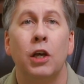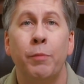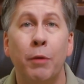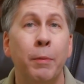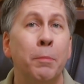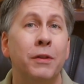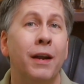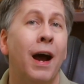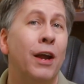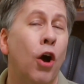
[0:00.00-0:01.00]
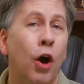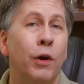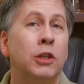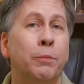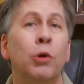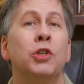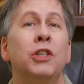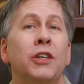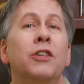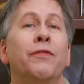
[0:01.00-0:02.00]
you may remember that I always approach
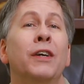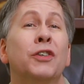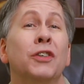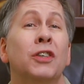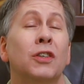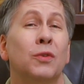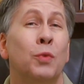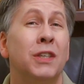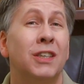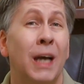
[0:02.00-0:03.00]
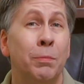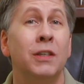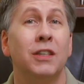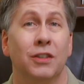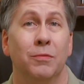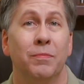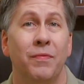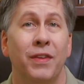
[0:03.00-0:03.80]
these interventions with skepticism.